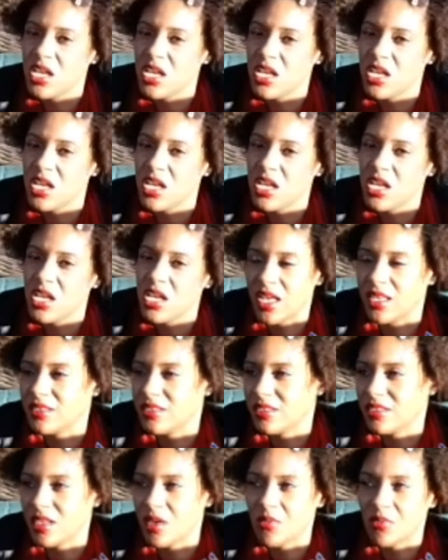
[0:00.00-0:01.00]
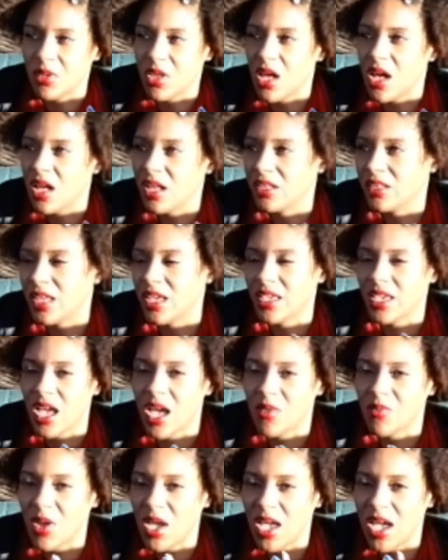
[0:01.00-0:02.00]
of that sunblock like
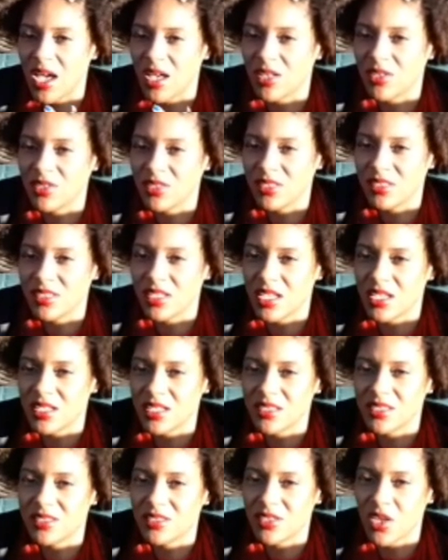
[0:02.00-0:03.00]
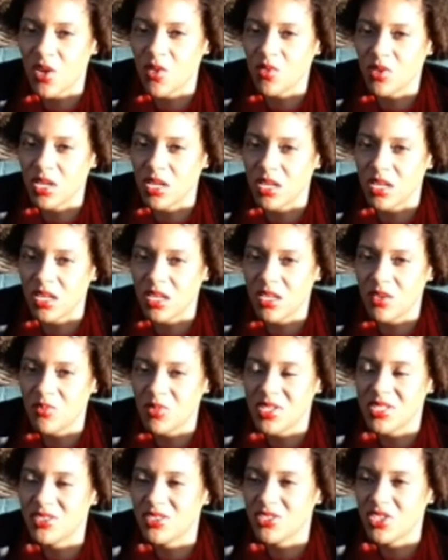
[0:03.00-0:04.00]
at my house, and it's so good,
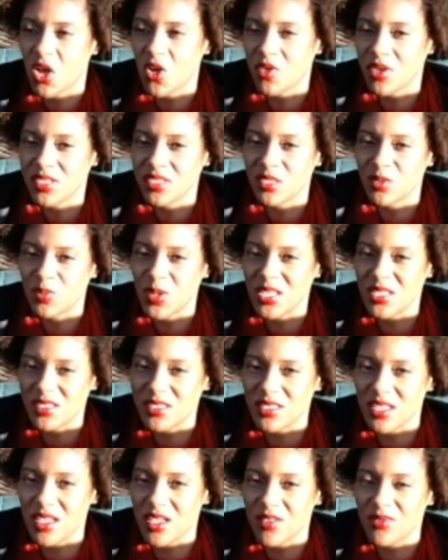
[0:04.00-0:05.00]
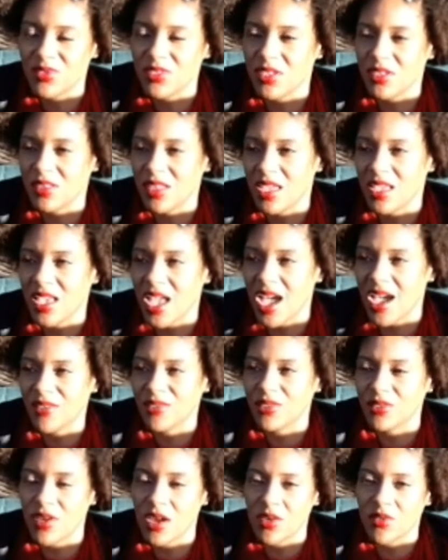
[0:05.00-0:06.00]
but it's so expensive. So like
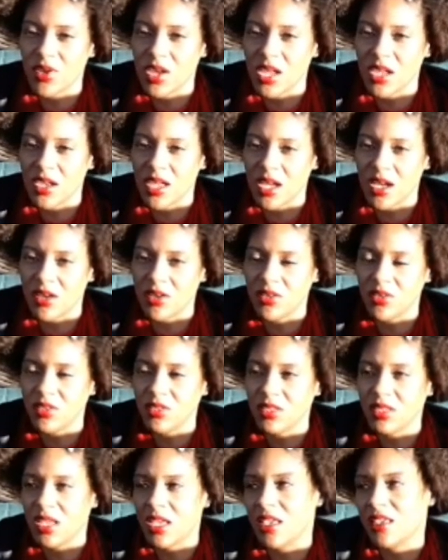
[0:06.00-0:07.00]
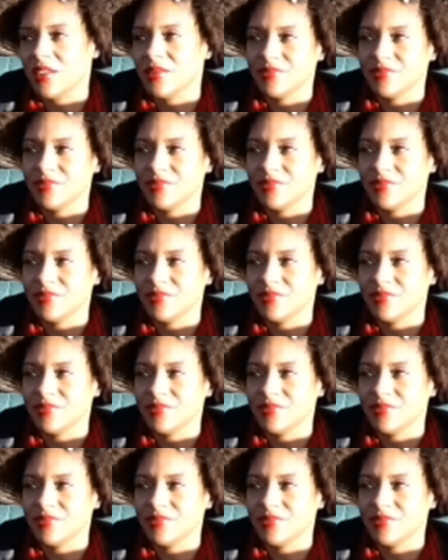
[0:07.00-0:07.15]
after I ran out, like